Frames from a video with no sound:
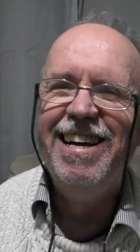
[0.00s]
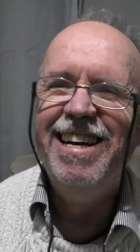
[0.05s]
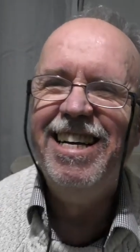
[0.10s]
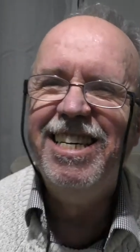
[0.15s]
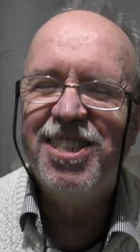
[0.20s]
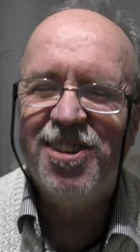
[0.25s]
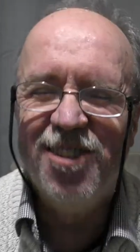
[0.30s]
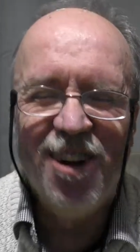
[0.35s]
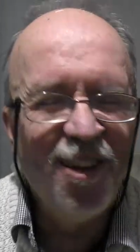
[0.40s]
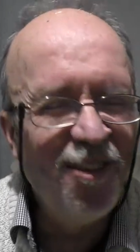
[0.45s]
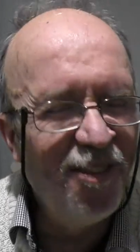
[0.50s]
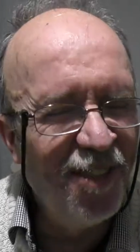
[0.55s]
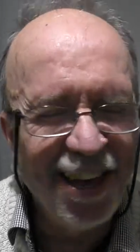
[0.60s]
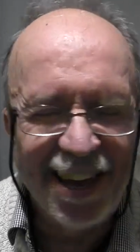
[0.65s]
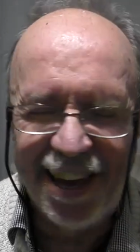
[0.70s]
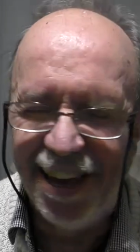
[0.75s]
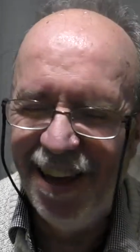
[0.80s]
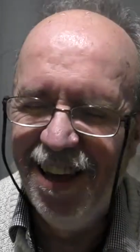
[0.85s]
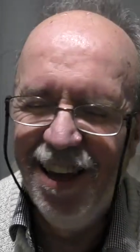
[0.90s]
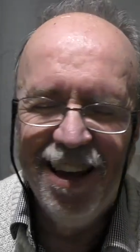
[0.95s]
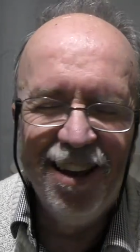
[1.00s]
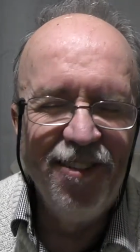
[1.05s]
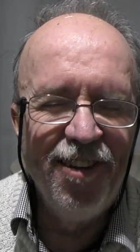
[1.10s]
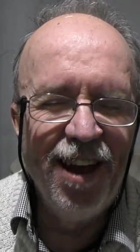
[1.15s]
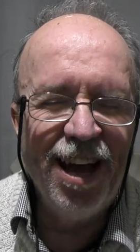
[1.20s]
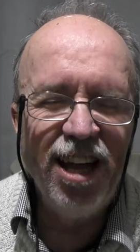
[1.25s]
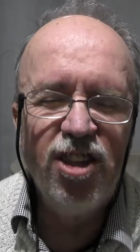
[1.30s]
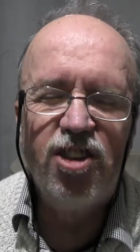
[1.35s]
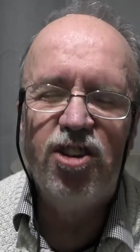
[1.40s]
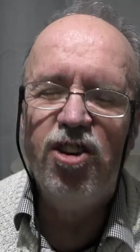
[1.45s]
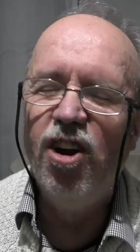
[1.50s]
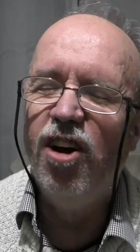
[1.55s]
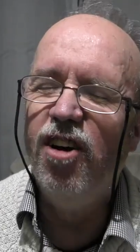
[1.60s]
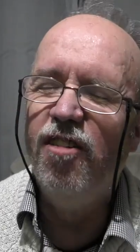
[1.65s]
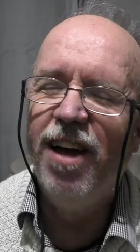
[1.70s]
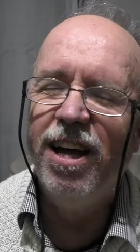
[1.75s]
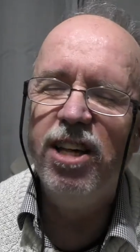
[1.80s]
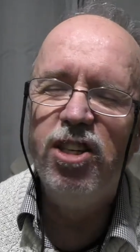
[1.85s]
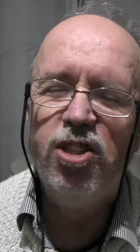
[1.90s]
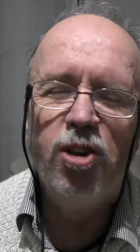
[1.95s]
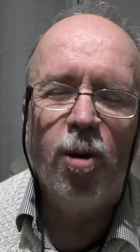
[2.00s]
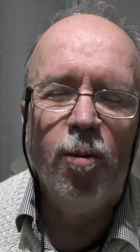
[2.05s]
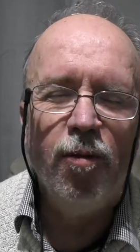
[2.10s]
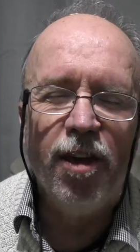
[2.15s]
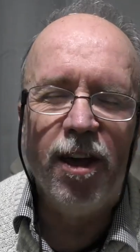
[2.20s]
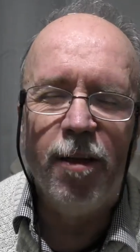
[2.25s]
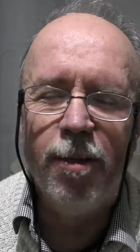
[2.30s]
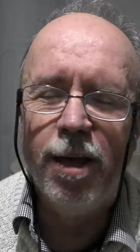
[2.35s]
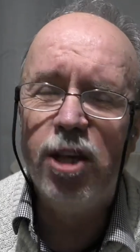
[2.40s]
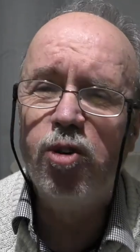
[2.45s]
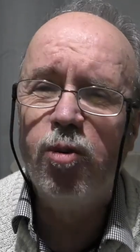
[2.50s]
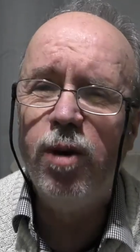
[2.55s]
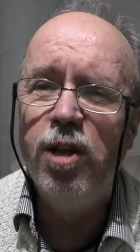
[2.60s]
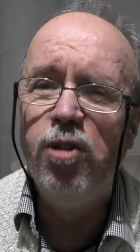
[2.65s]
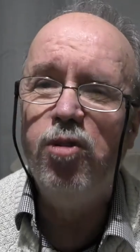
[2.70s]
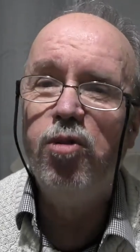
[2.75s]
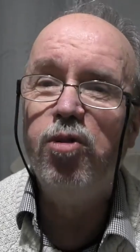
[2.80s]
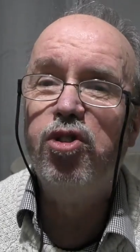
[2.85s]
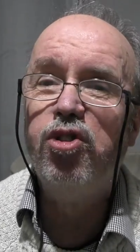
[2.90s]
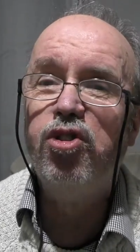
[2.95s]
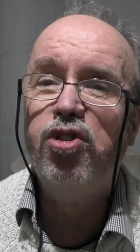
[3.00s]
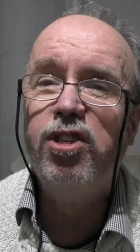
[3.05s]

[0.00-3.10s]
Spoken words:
So I think that's something that's great to